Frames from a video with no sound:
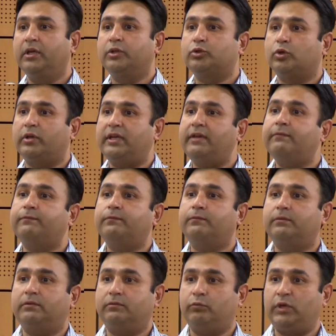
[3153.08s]
So if
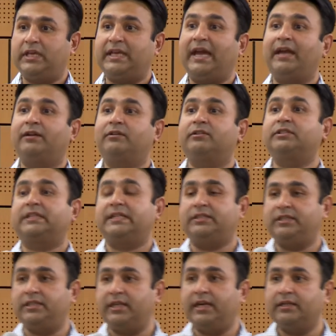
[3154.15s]
we can
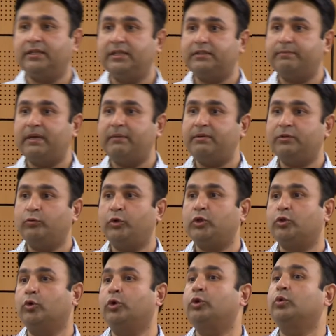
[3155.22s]
resuscitate these babies, we
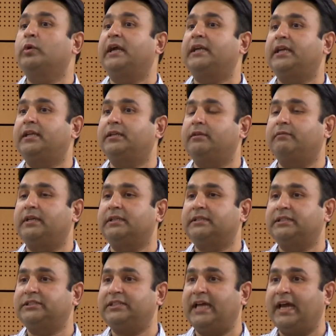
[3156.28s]
could do at 18 weeks.
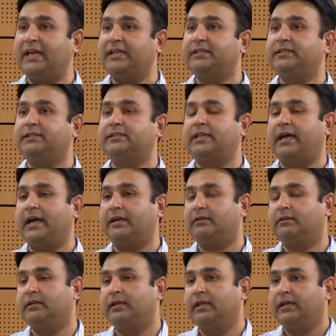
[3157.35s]
The challenge is
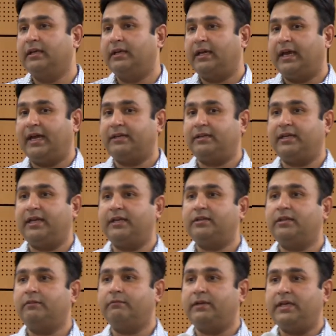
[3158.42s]
that at
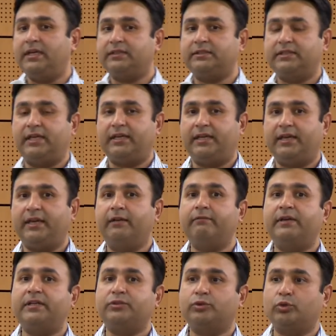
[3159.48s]
18 weeks, their
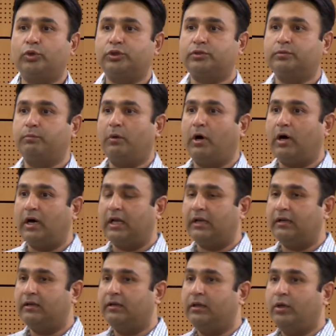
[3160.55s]
airway is so
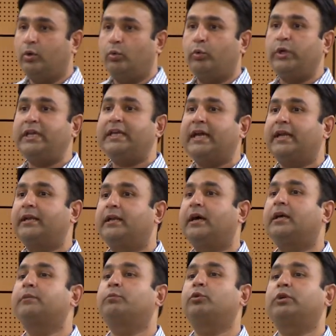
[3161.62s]
small, we
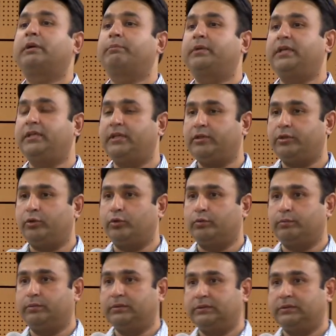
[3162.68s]
cannot put a breathing tube